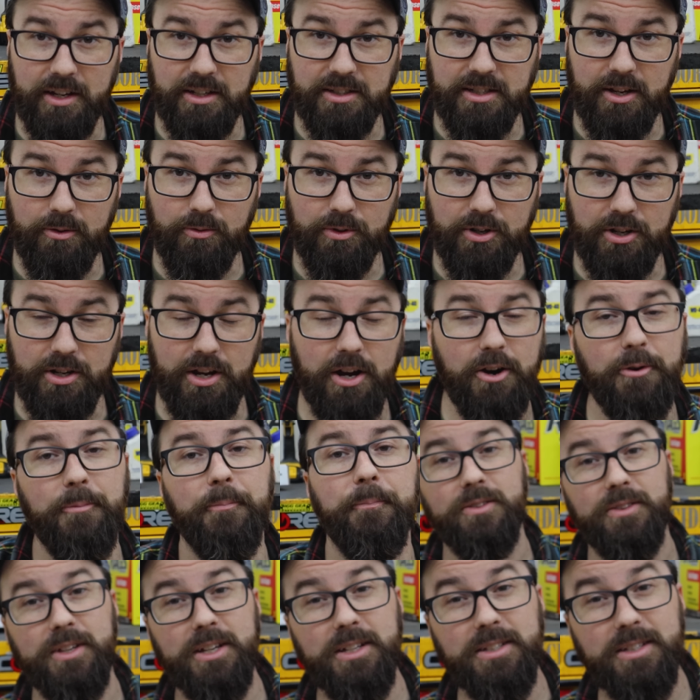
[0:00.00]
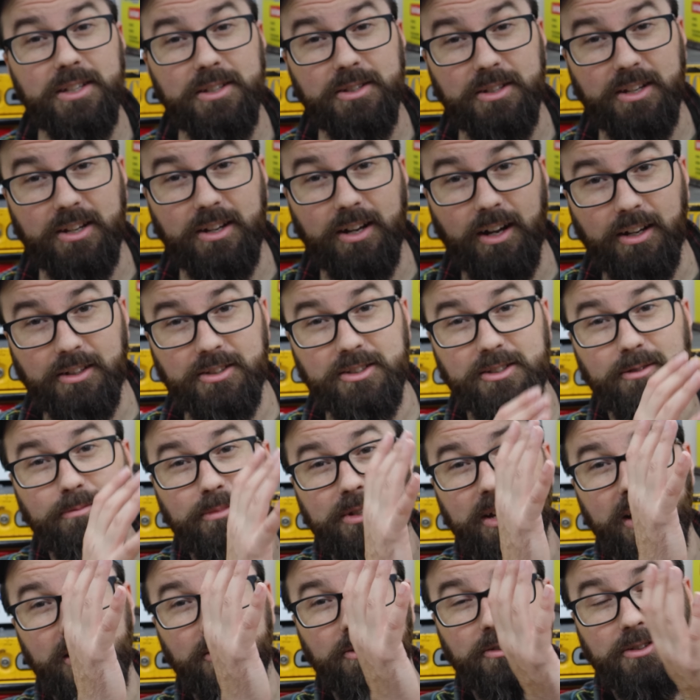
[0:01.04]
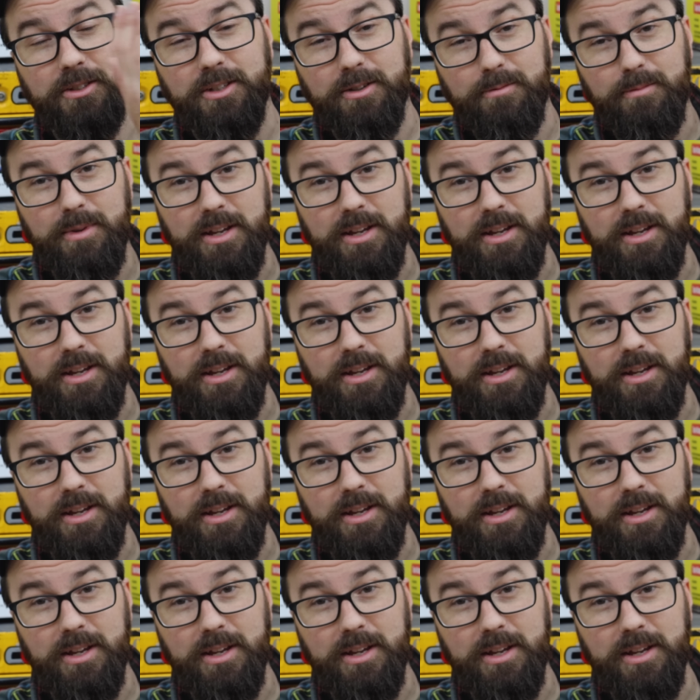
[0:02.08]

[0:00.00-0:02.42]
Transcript: things they want to know. So this is custom tailored to